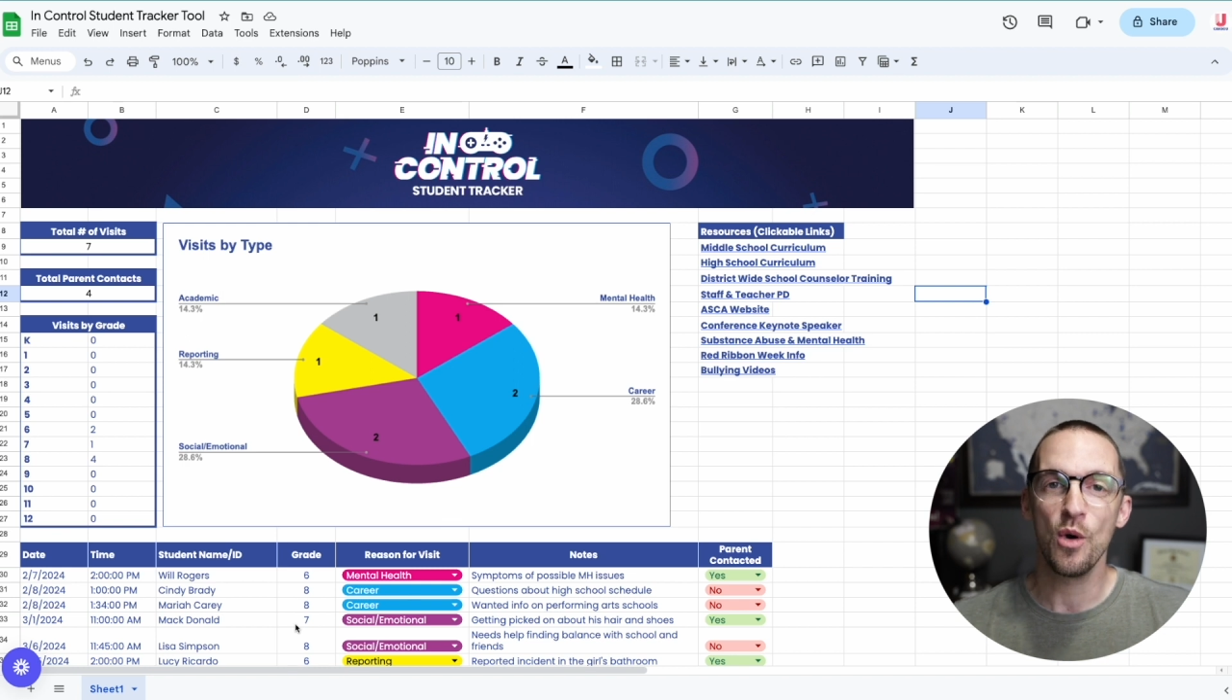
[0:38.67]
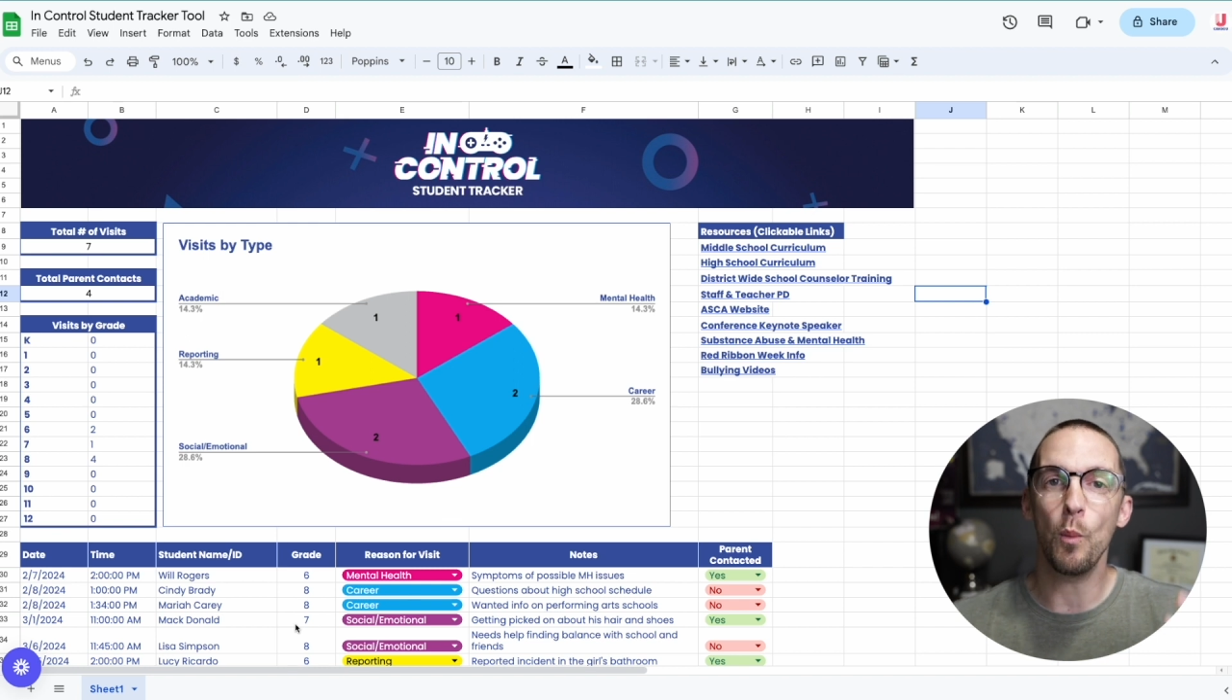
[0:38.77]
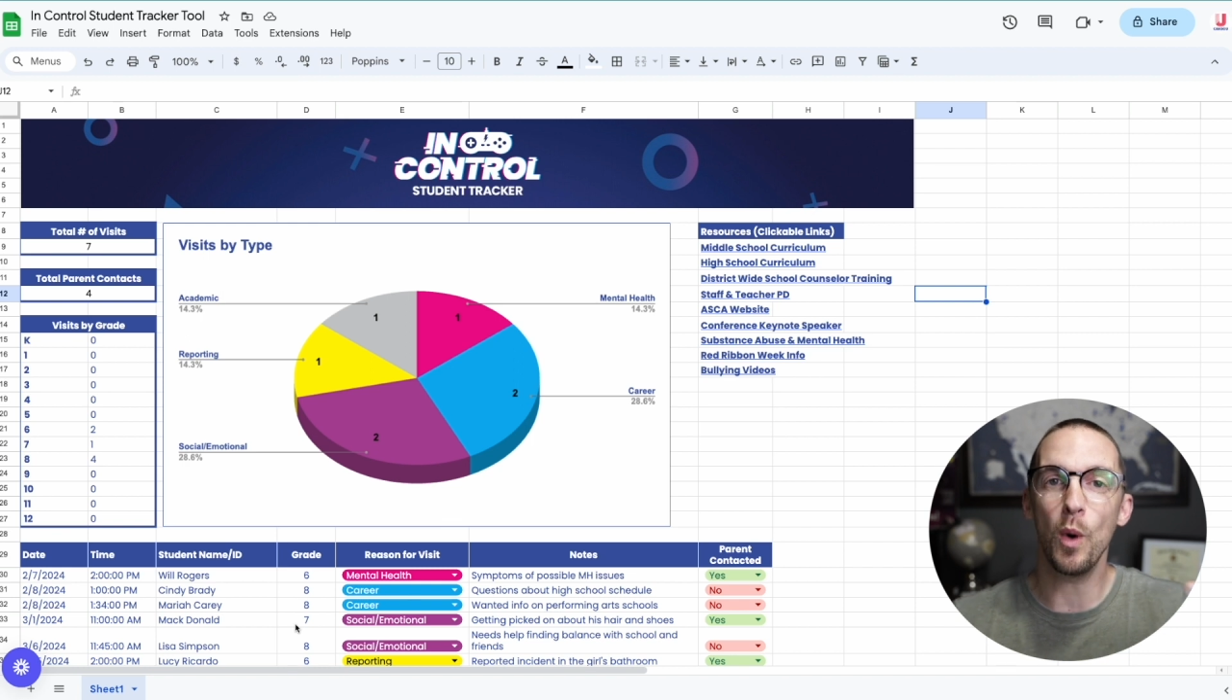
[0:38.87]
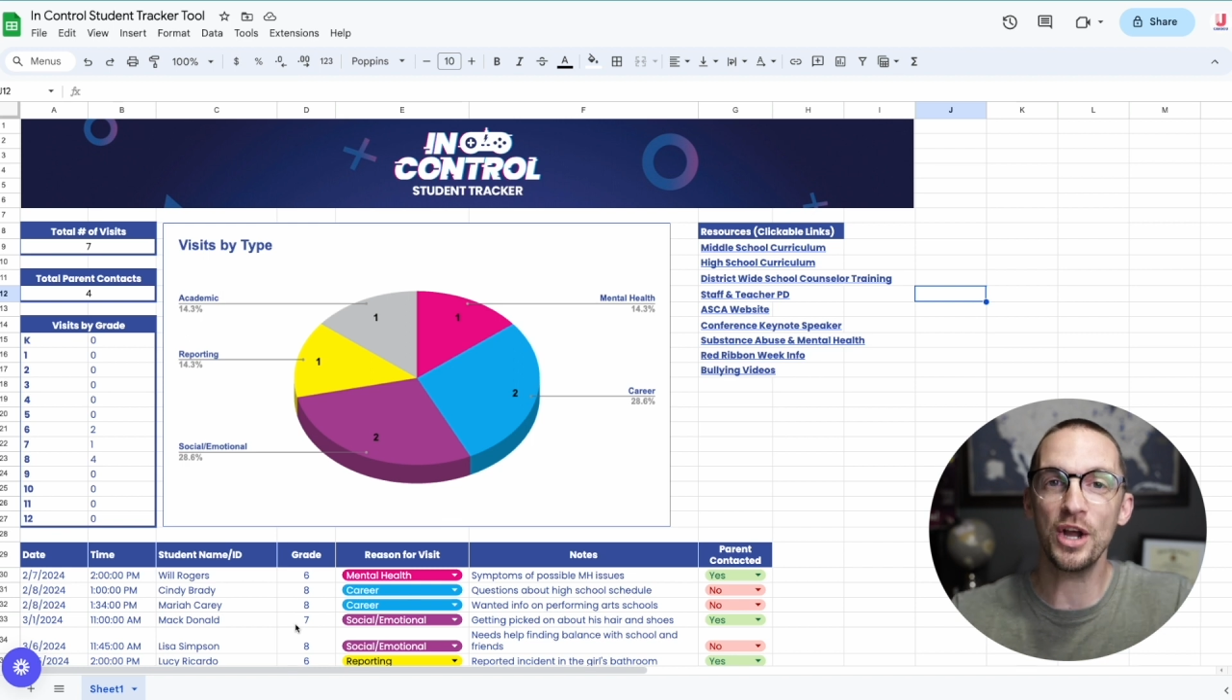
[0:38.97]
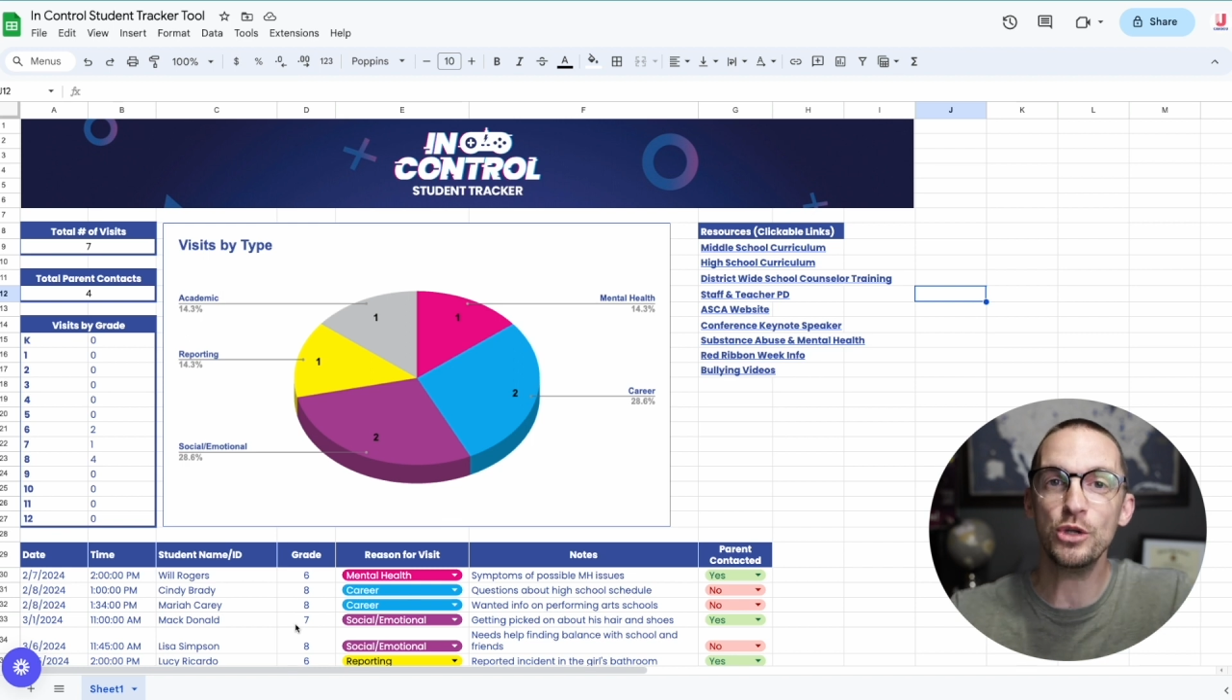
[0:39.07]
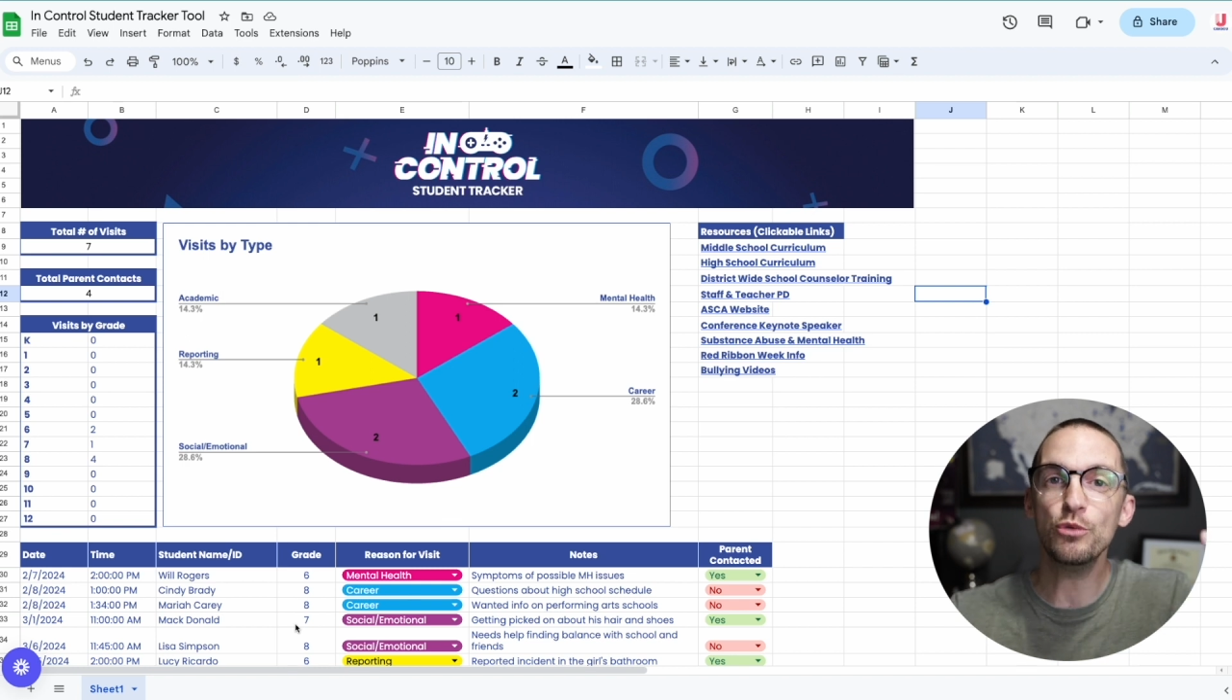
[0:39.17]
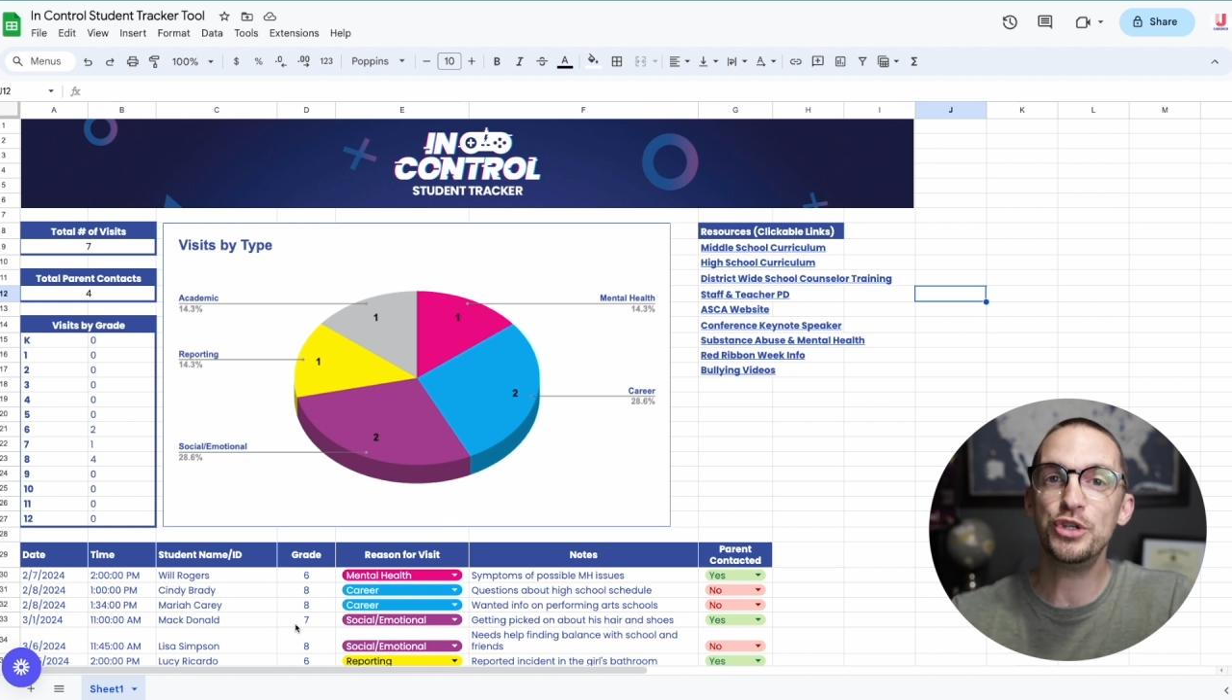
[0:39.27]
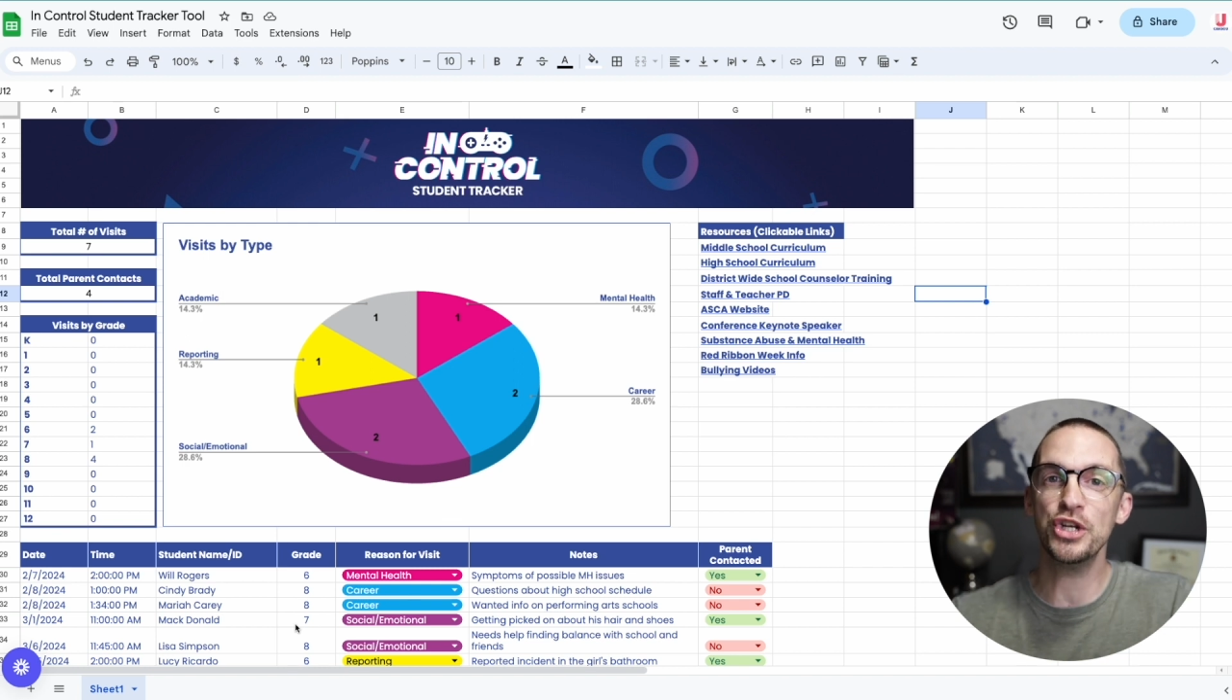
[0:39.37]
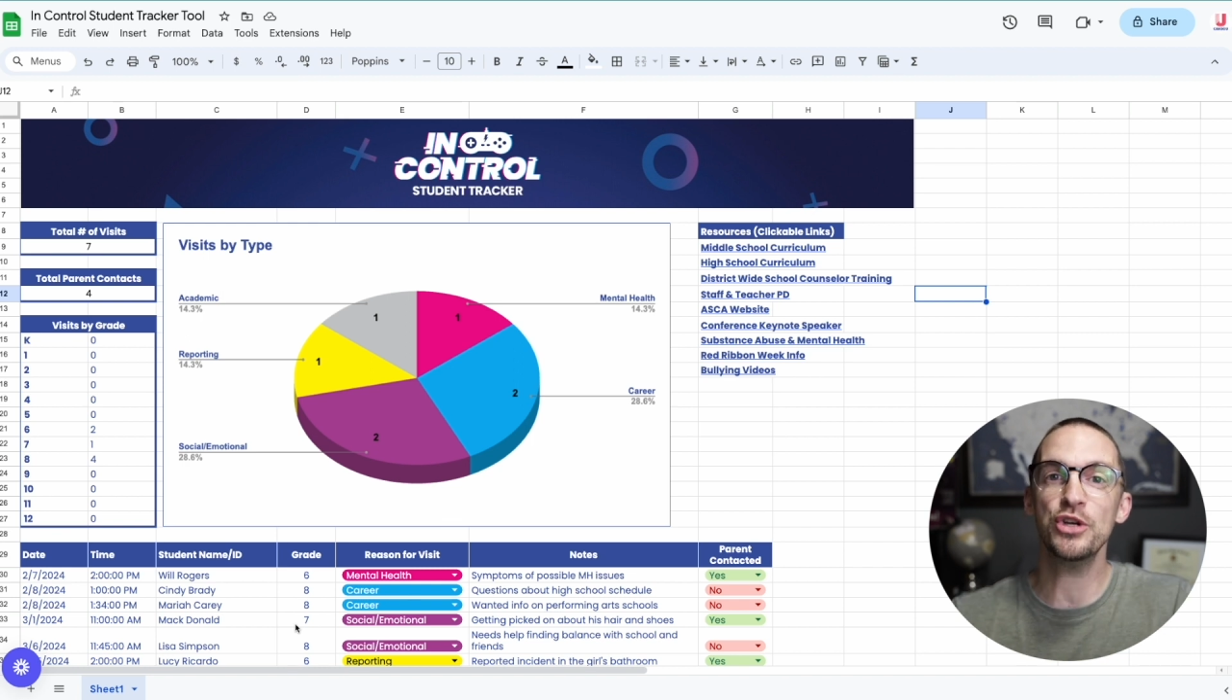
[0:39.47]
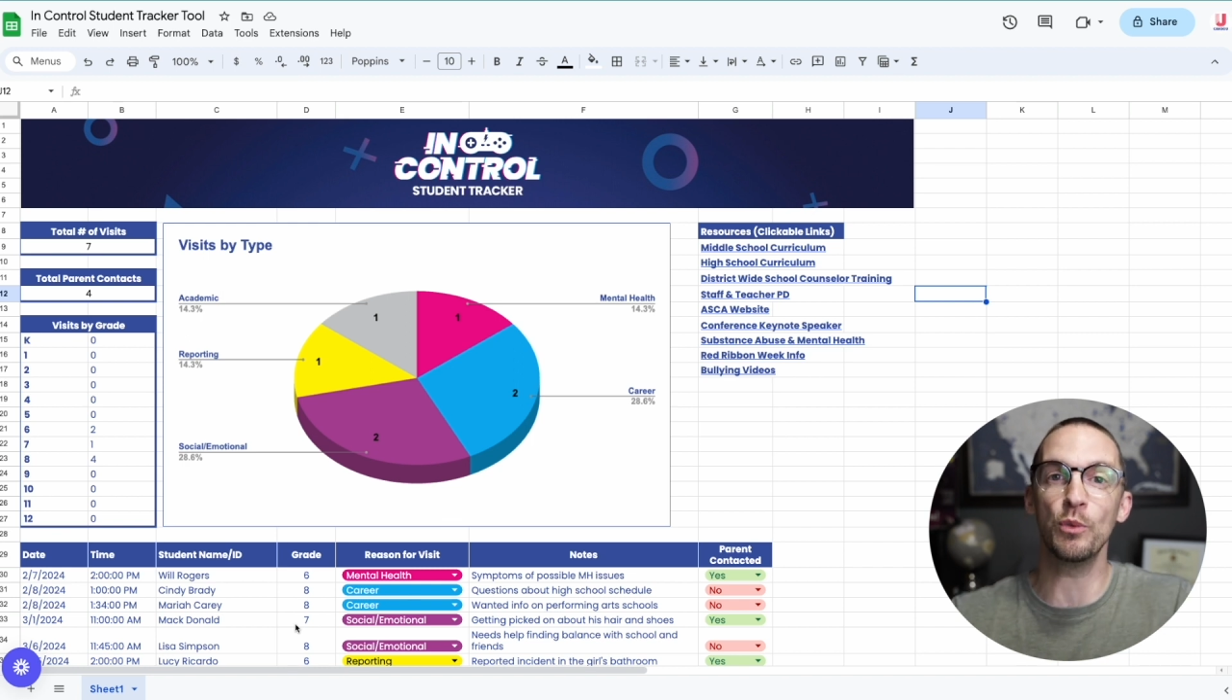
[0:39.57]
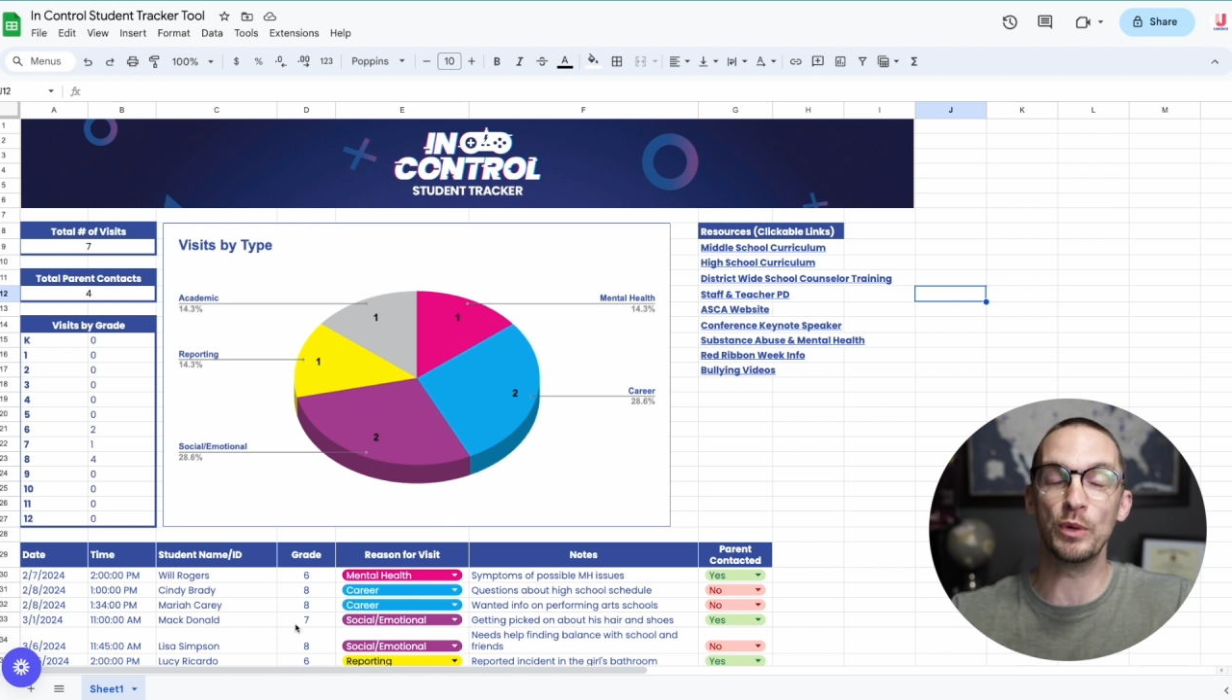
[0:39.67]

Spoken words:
what you do,